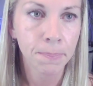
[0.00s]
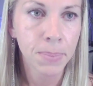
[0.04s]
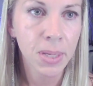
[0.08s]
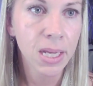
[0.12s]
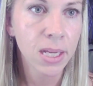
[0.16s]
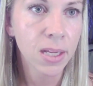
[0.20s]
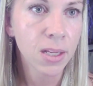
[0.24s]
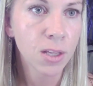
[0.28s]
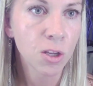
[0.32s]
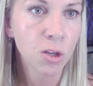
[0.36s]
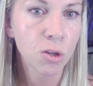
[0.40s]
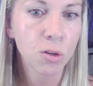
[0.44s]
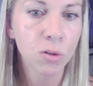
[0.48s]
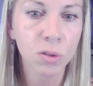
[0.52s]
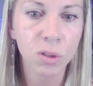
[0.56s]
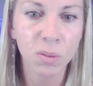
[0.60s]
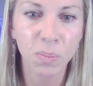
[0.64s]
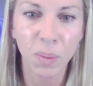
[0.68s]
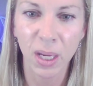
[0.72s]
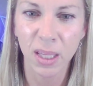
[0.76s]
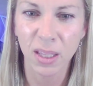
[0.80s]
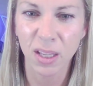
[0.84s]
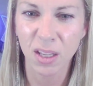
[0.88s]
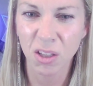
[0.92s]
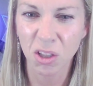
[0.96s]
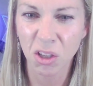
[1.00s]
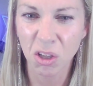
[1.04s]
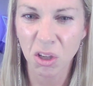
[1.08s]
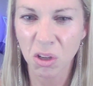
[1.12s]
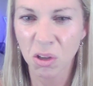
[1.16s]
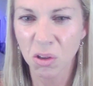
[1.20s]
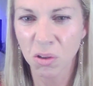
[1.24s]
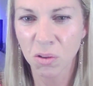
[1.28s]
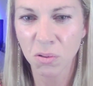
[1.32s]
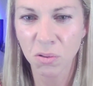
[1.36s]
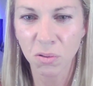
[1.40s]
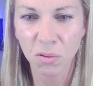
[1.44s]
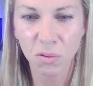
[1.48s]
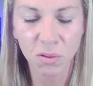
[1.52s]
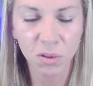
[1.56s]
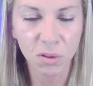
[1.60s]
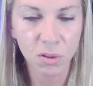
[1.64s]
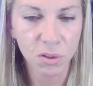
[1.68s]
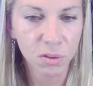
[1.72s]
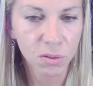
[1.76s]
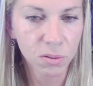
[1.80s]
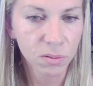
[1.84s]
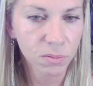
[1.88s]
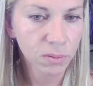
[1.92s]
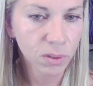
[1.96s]
being used by these
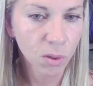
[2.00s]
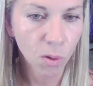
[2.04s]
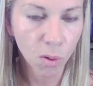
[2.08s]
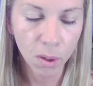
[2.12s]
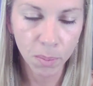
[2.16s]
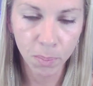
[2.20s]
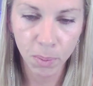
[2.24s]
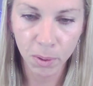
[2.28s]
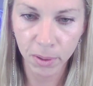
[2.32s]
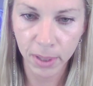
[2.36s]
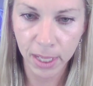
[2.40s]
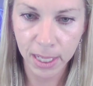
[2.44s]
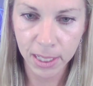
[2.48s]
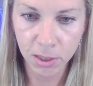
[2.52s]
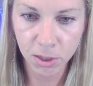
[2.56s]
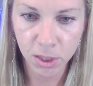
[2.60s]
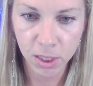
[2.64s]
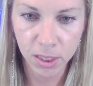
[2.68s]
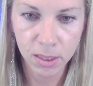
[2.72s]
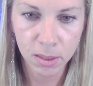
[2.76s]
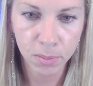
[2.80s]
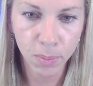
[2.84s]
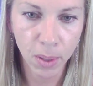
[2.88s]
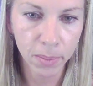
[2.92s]
huge corporations,